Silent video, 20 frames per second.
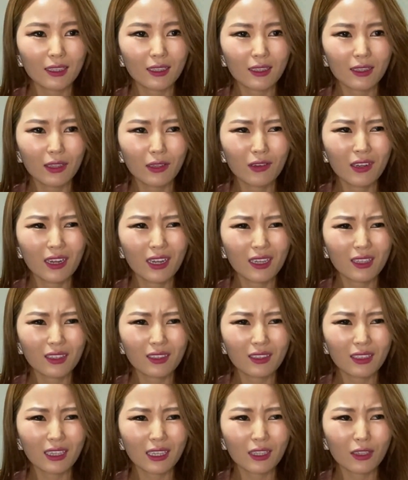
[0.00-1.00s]
there are
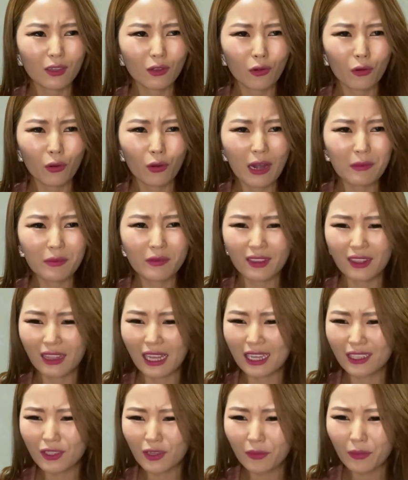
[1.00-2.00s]
like crap,
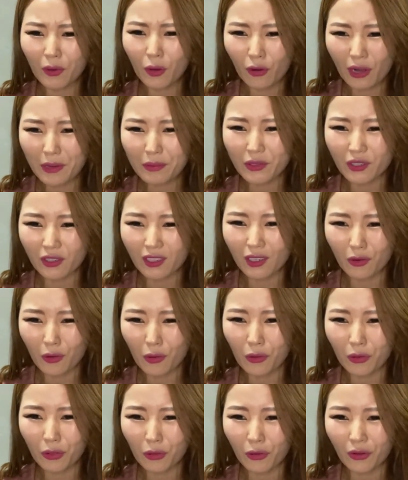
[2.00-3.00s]
lots of corruption in
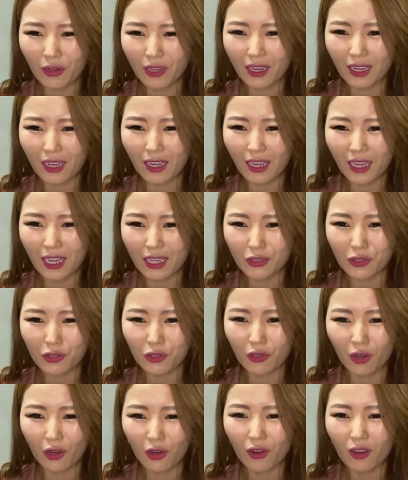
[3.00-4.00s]
North Korea, as
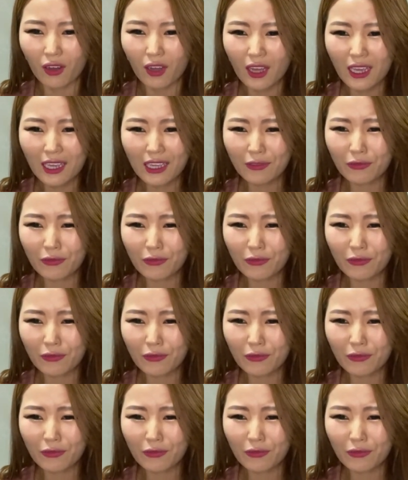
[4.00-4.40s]
you know. Mm-hmm.